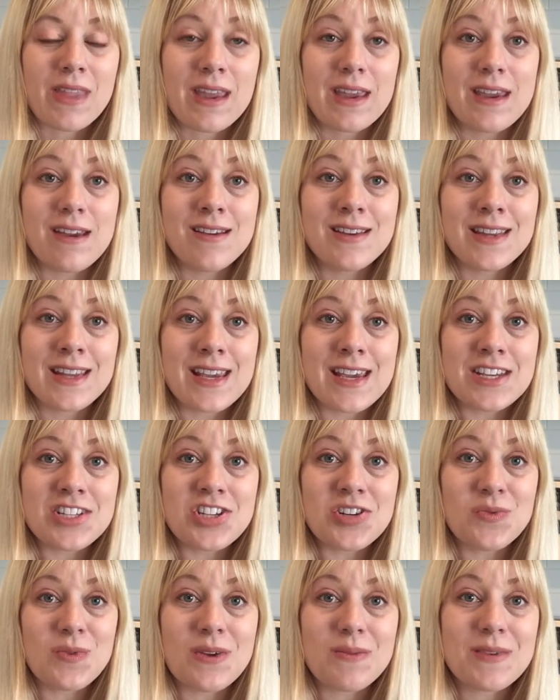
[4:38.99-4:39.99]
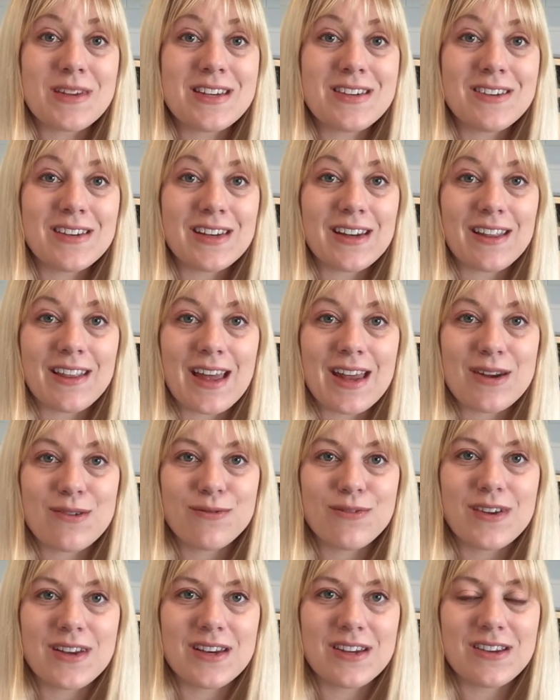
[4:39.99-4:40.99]
Here in the kitchen, we've been doing a lot of
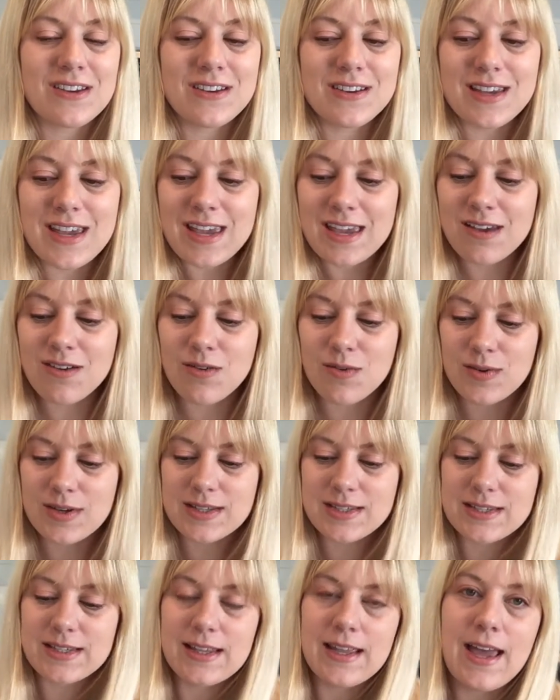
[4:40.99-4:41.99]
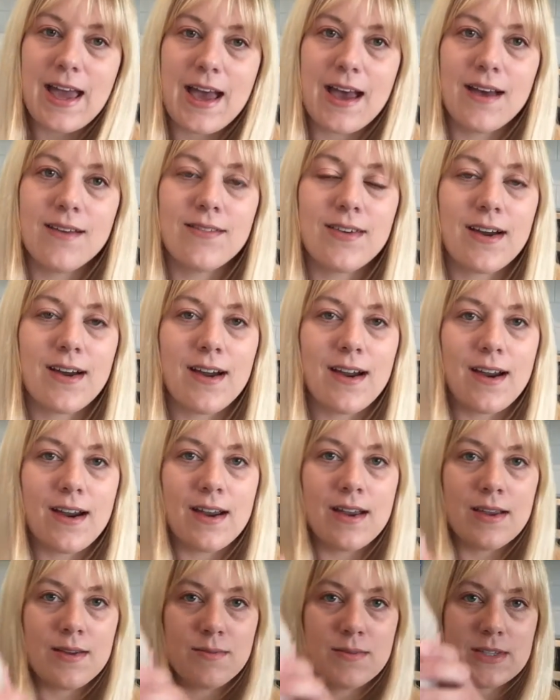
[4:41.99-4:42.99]
fun cooking. We still have
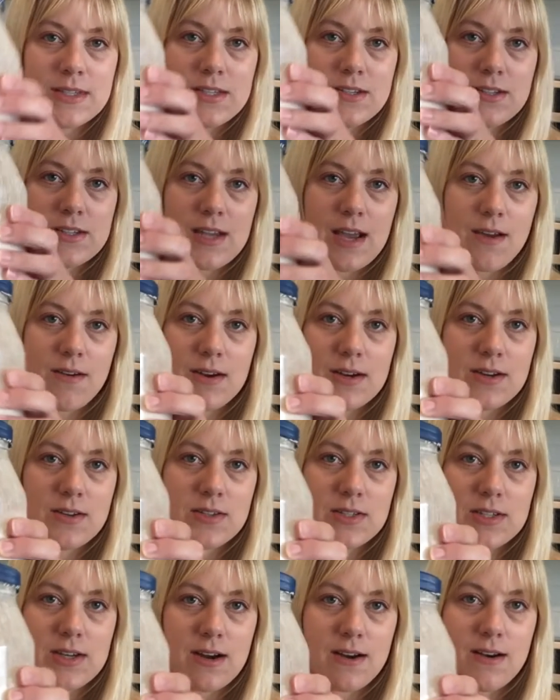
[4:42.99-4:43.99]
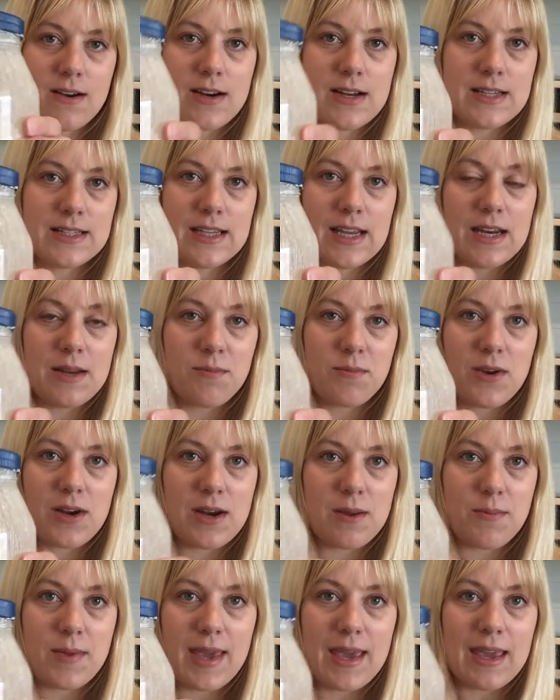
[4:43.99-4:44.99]
our Mr. Sourdough Starter. He's getting
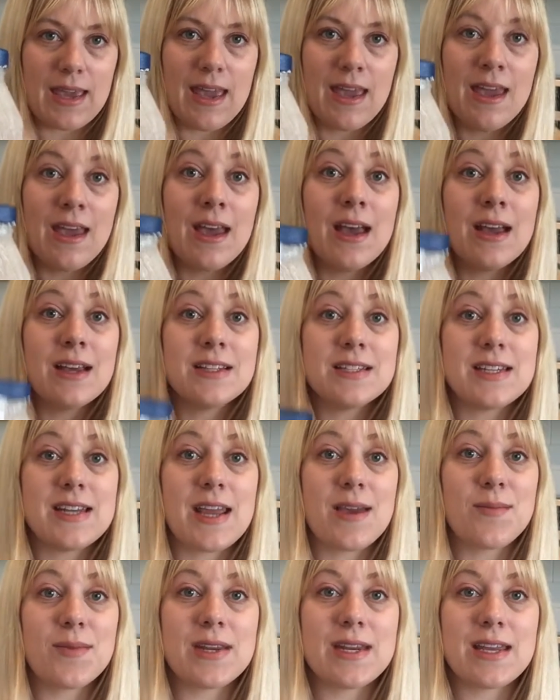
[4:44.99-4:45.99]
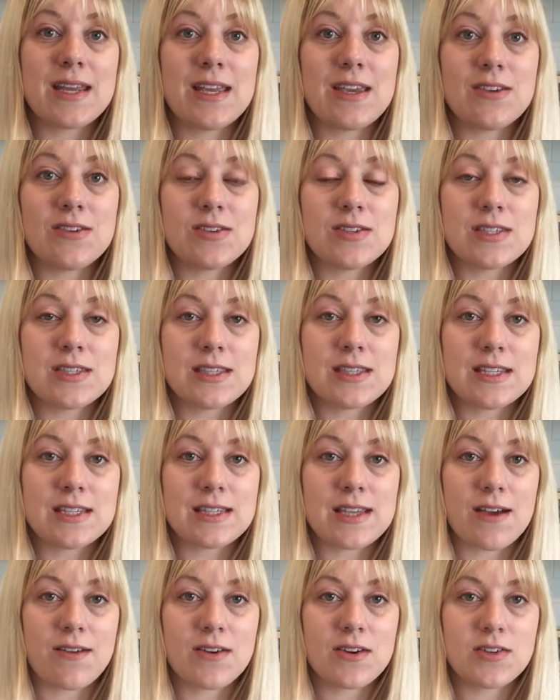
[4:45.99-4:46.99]
pretty big. Today I'm going to use the
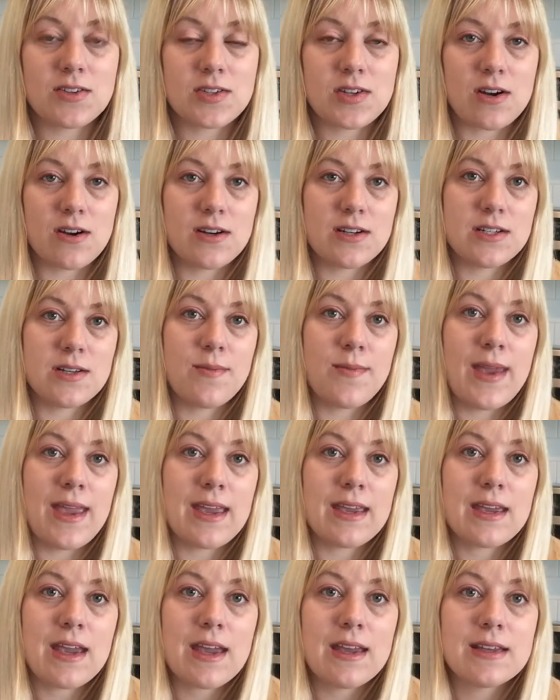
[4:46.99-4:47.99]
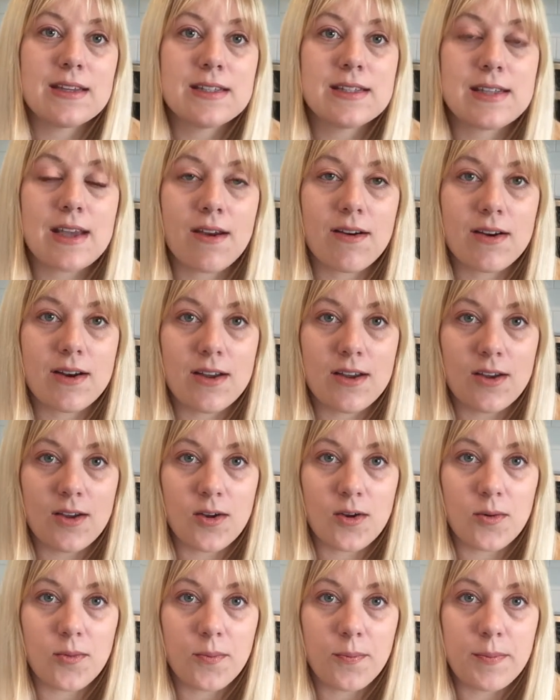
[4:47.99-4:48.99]
sourdough starter to make
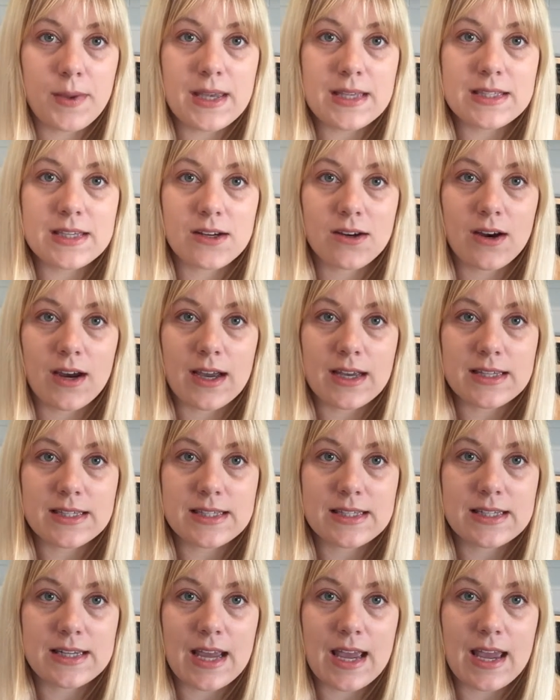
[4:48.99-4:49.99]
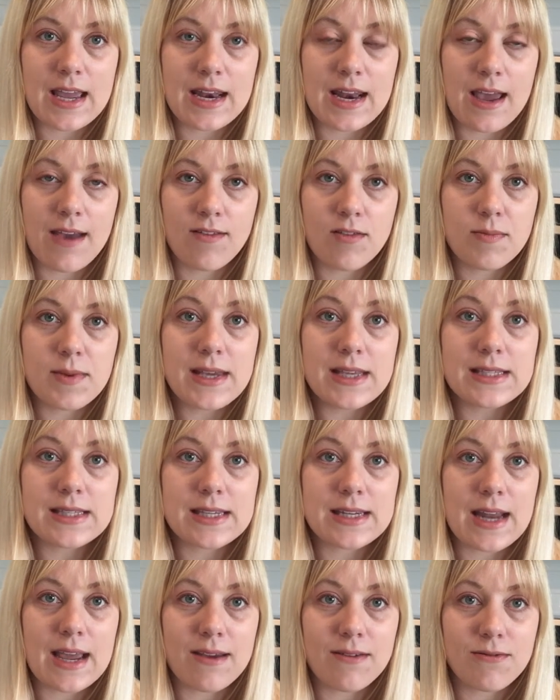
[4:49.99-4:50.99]
sourdough pizza crust and have a pizza
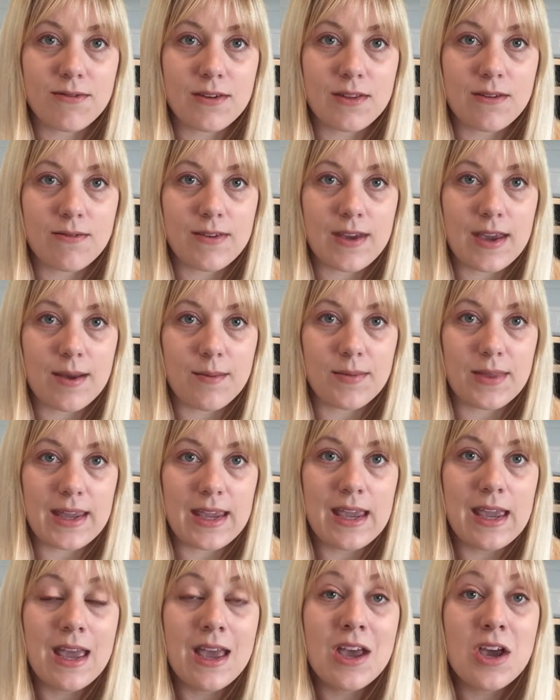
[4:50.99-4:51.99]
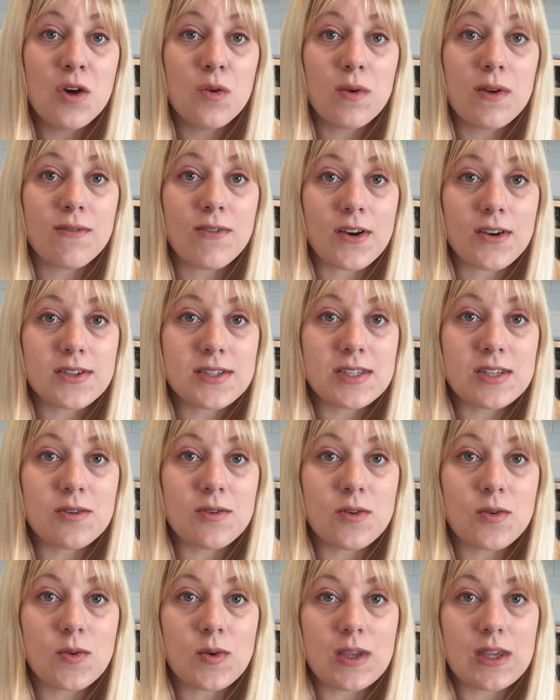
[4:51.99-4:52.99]
night for the family. We've
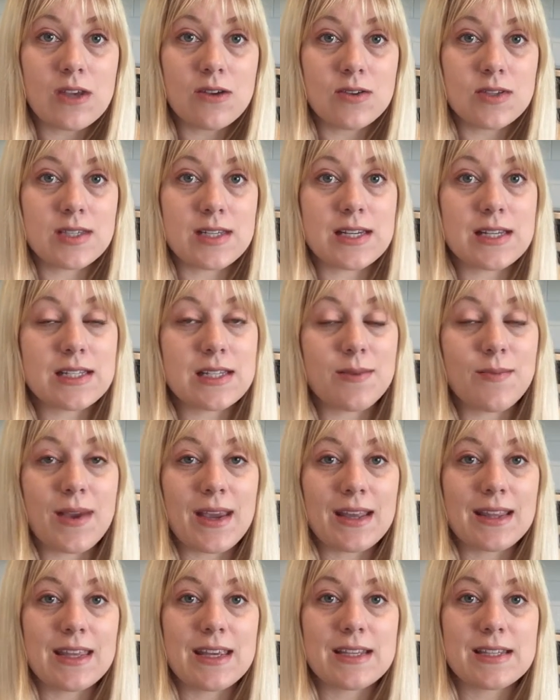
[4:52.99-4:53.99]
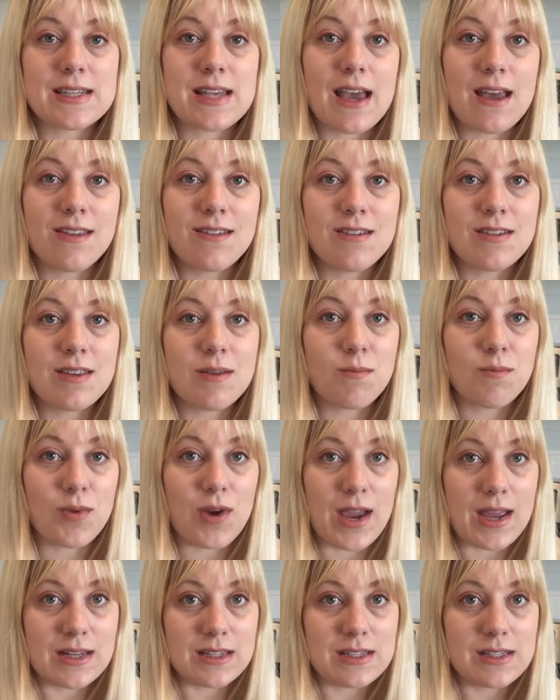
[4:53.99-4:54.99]
also used it to make things other than
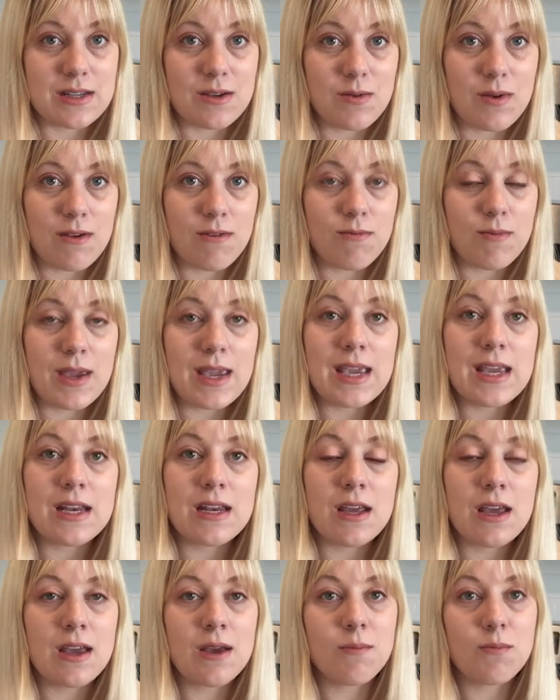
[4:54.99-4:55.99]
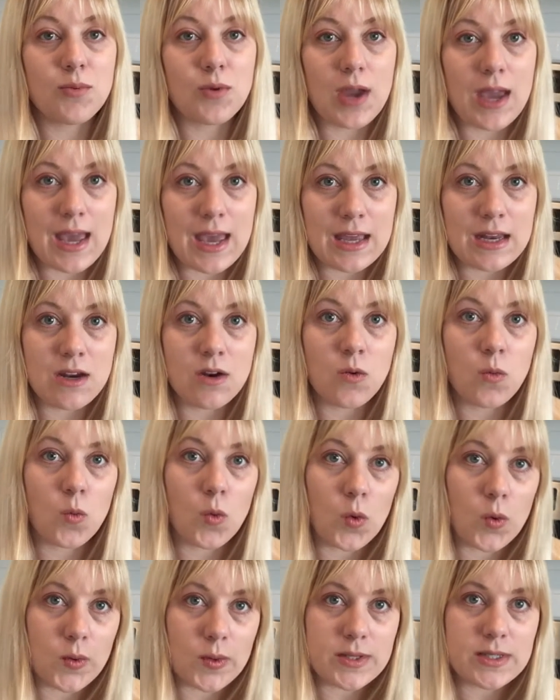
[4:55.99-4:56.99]
bread. So we've made bread and
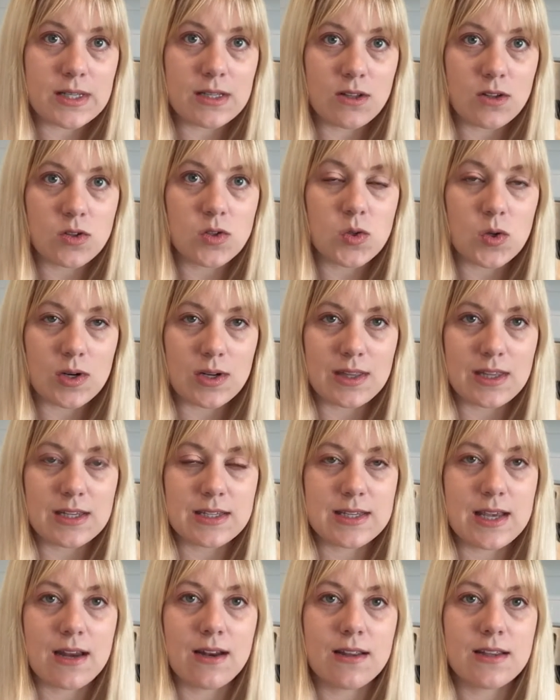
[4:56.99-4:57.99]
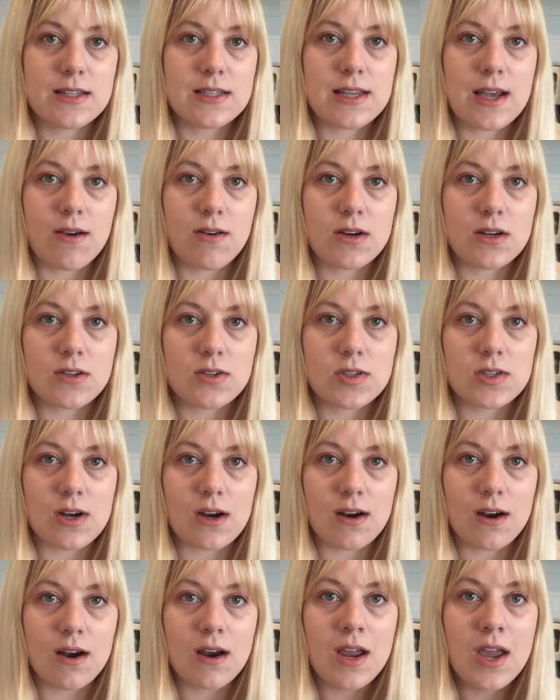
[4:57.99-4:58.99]
rolls and those sort of things out of the sourdough
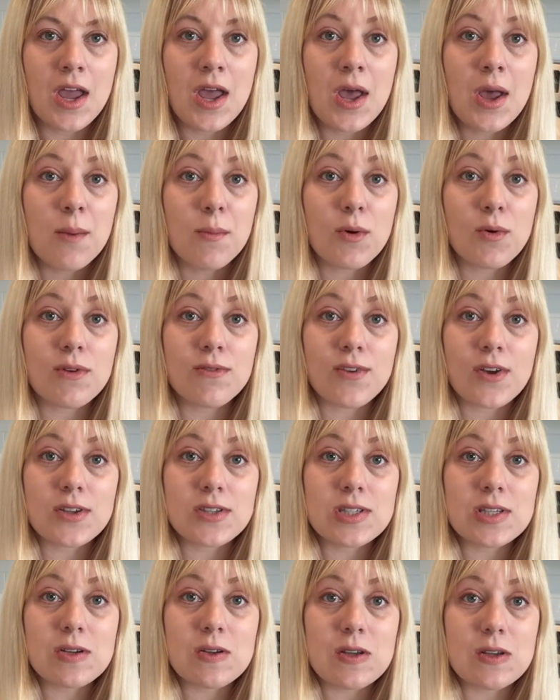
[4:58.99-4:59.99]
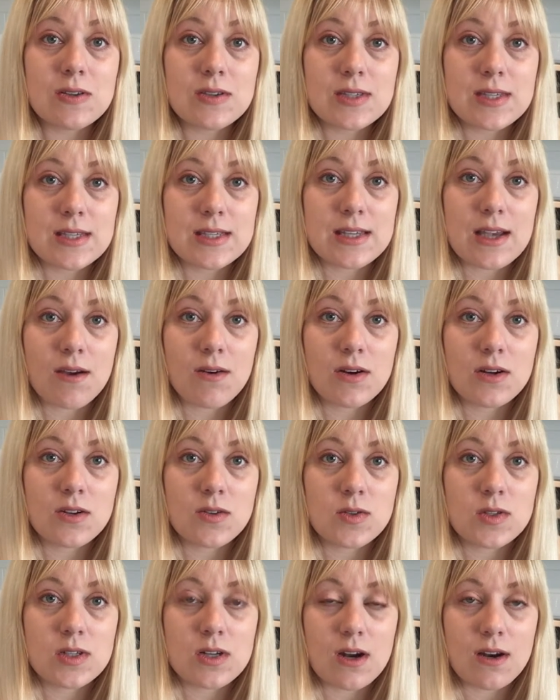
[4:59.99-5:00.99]
starter. But we've also used the
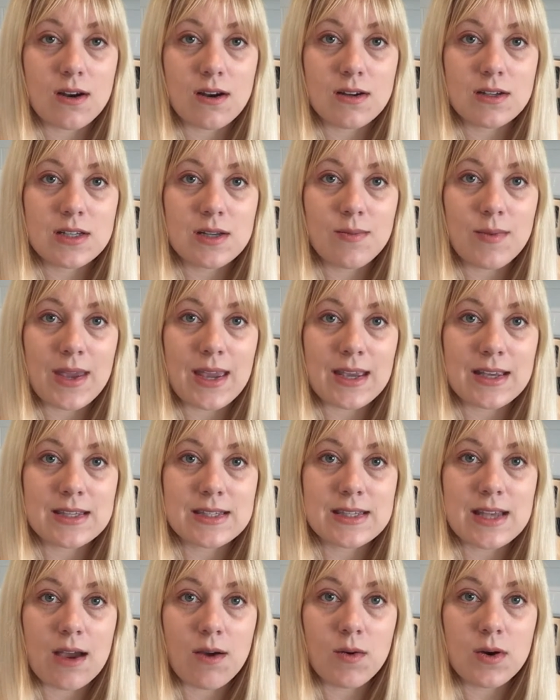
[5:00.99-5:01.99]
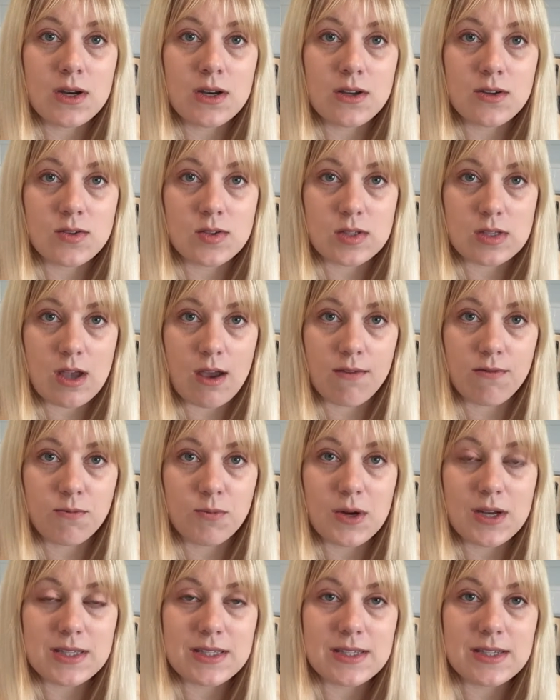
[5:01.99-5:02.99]
sourdough starter to make sourdough soft
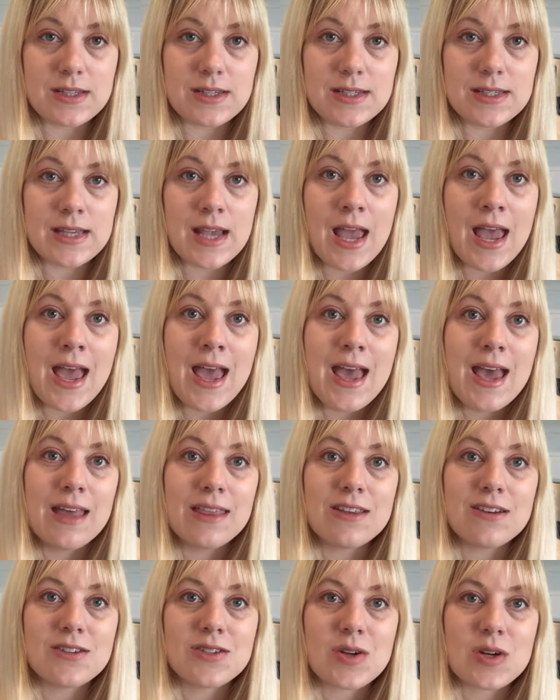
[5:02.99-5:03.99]
pretzels. There's